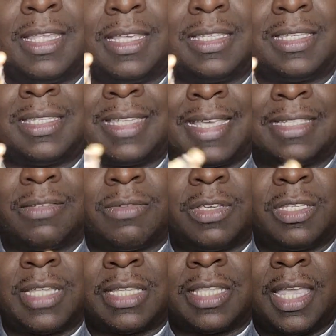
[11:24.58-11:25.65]
the
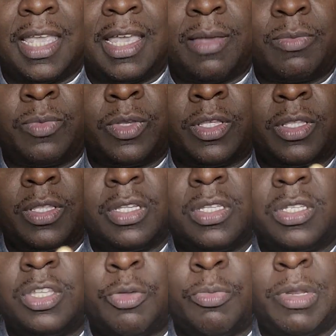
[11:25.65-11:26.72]
accessories that they come with. There's
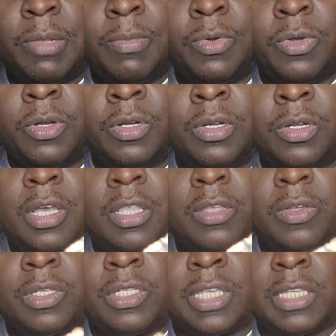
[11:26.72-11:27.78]
so many more other
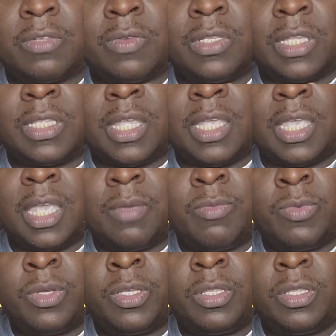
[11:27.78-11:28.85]
accessories that they came
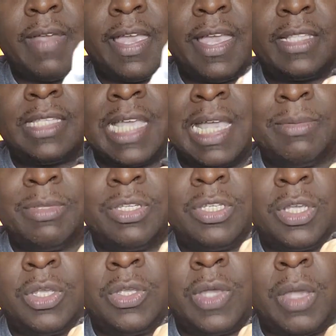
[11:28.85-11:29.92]
with. If I had time to
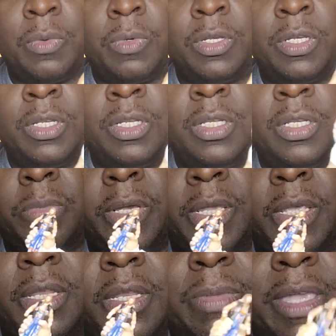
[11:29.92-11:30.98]
show you, I would.
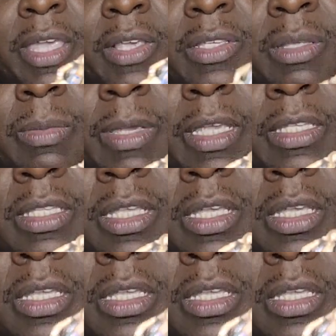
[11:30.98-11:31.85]
But here's the biggest thing.